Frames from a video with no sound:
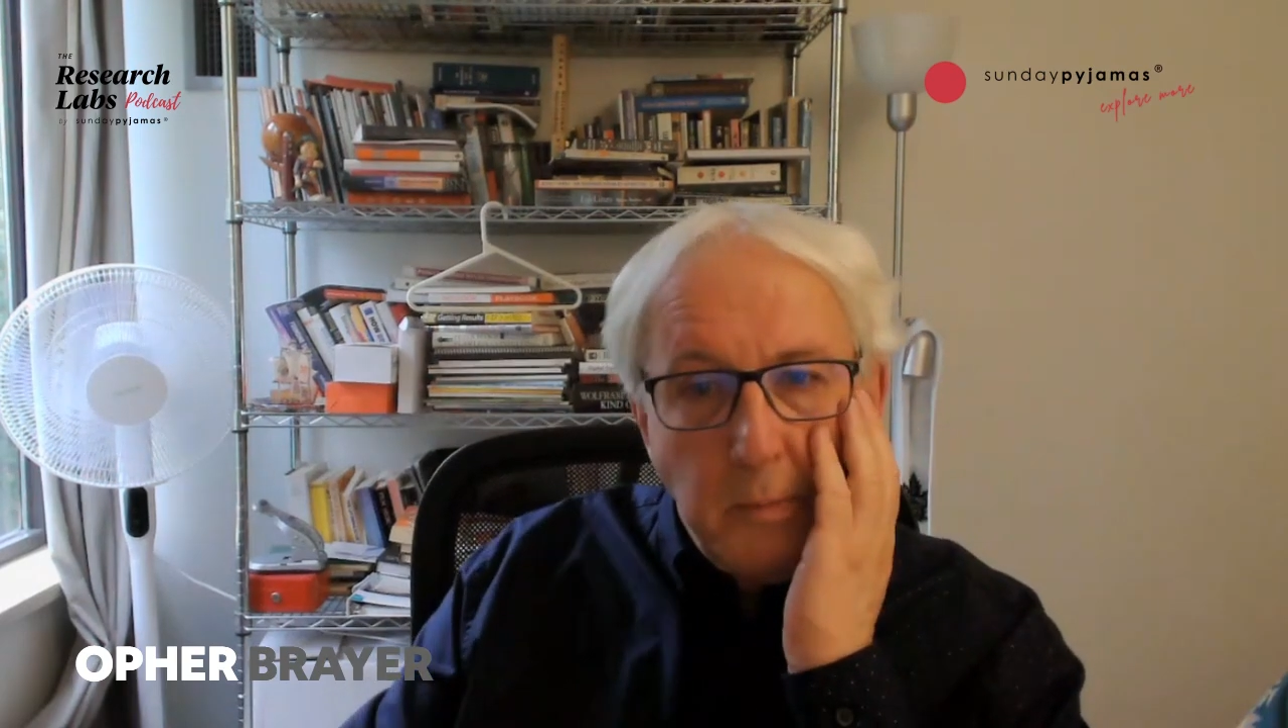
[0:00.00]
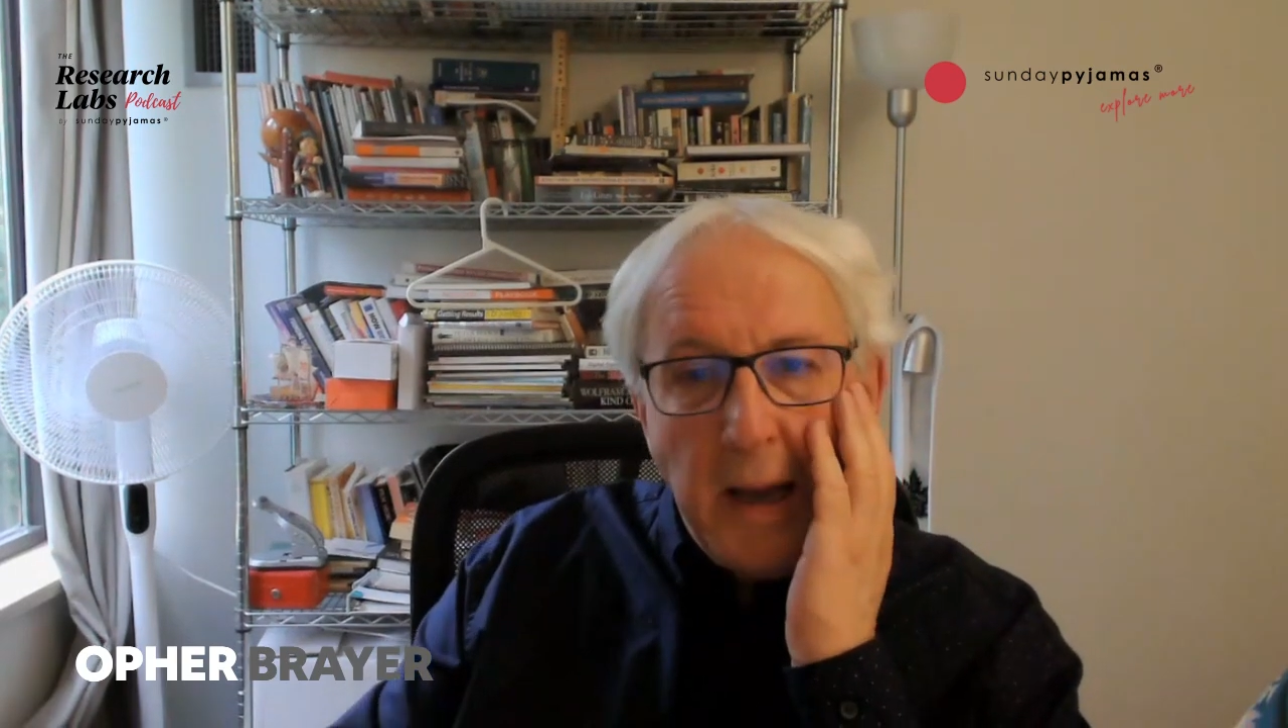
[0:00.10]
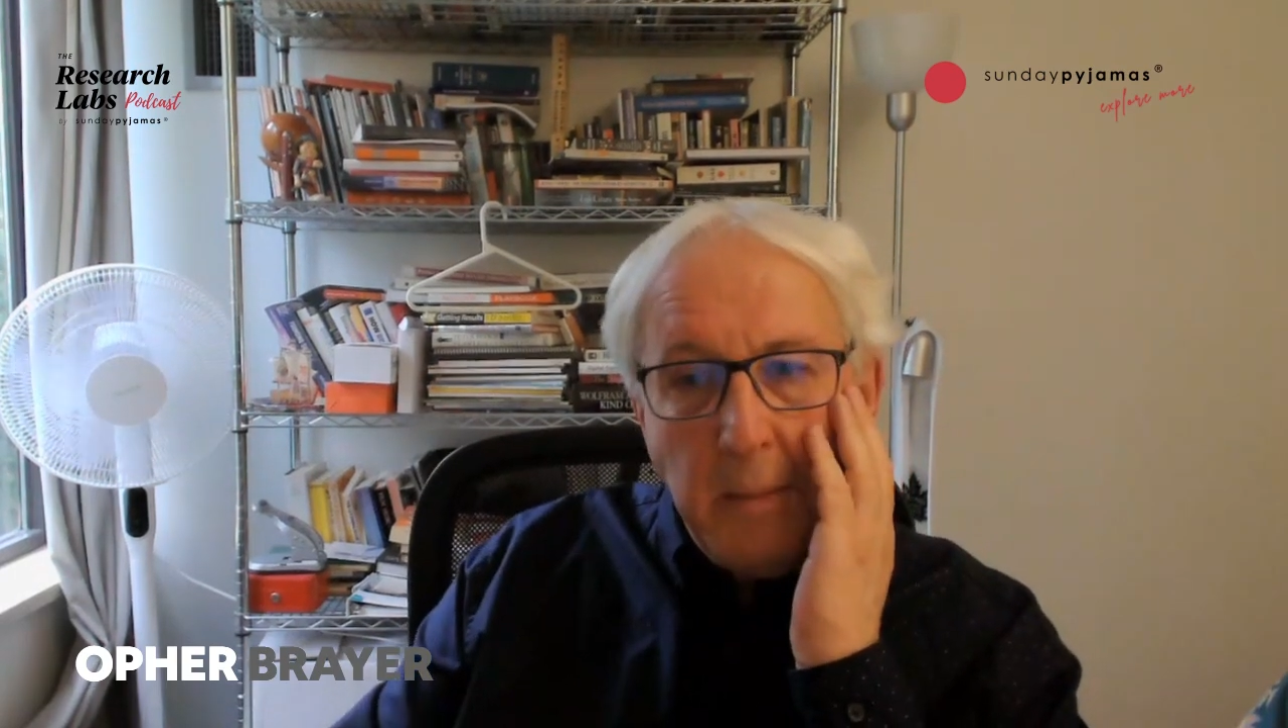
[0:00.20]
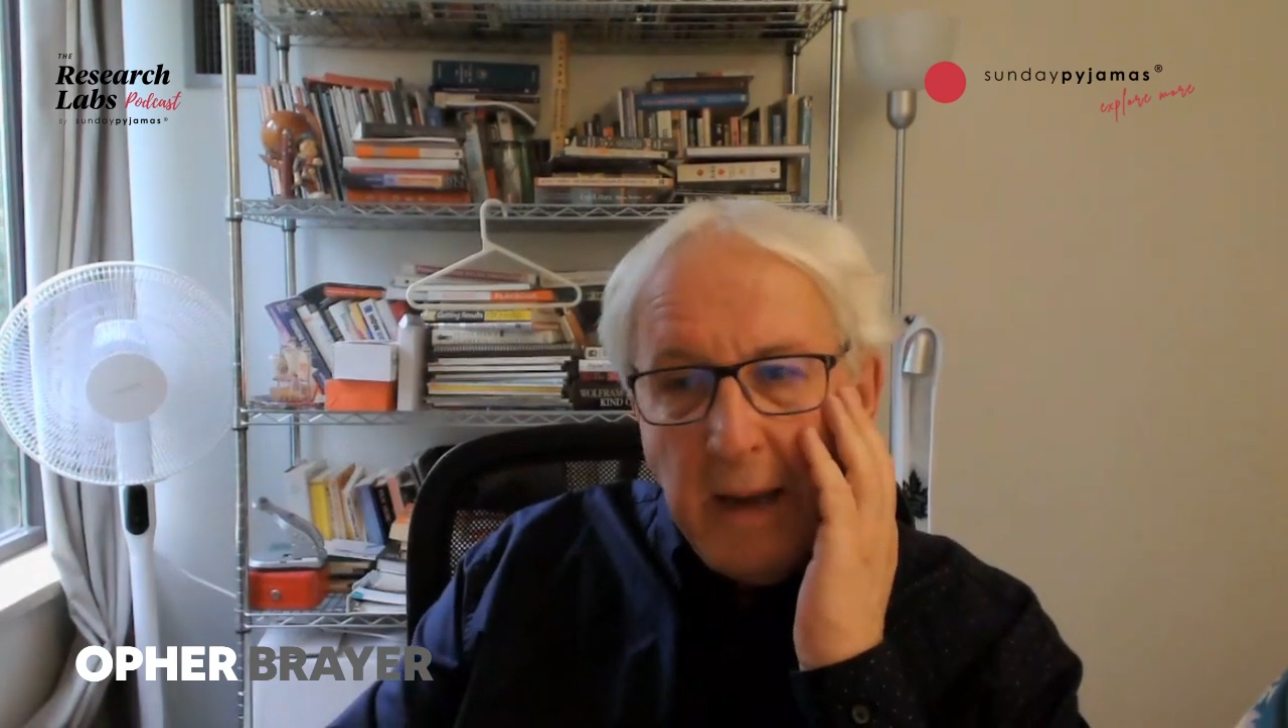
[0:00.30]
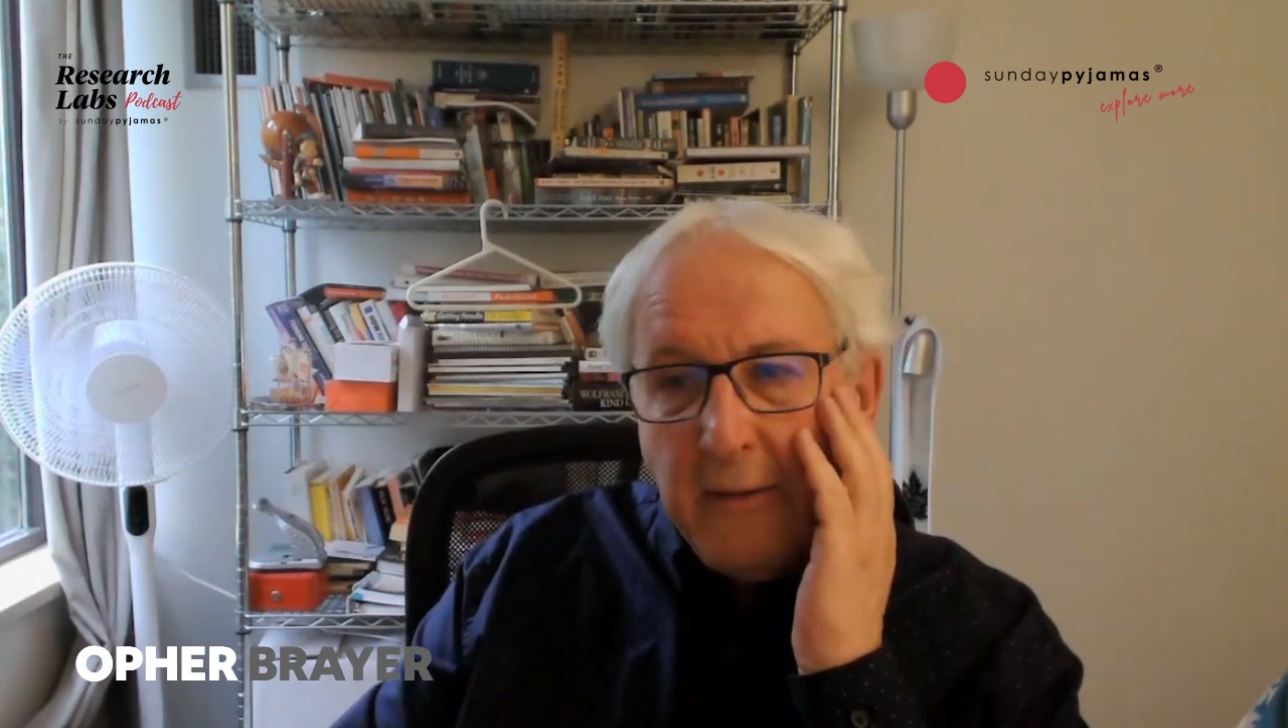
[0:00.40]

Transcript: by my